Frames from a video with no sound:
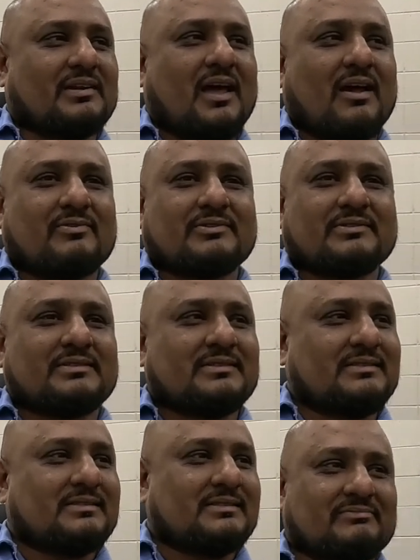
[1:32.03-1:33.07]
cloud,
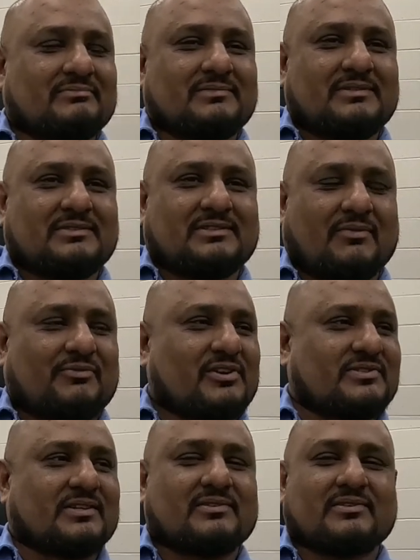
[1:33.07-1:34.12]
software
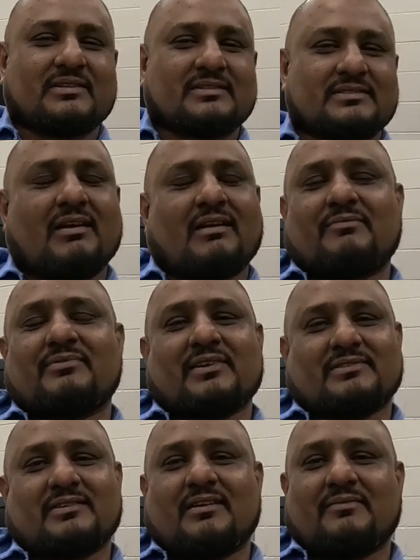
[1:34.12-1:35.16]
securities, a lot of things